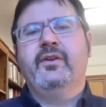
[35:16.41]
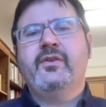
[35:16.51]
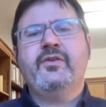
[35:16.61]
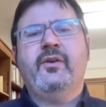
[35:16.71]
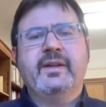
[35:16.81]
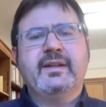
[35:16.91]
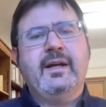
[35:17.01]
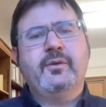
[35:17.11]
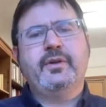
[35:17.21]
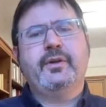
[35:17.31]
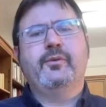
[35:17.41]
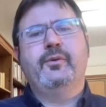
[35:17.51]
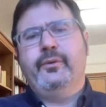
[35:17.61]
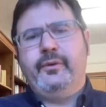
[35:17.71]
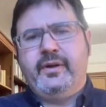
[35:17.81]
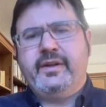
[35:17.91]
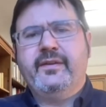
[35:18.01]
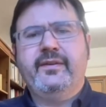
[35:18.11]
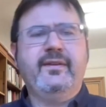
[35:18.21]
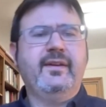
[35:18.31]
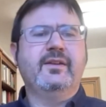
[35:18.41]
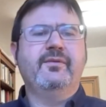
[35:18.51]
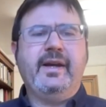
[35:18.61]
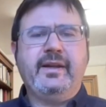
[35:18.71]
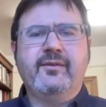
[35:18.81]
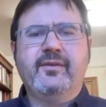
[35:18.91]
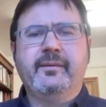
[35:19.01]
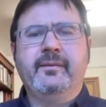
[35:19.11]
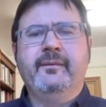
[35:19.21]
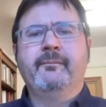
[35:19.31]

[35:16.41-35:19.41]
Soviet cultural authorities had effectively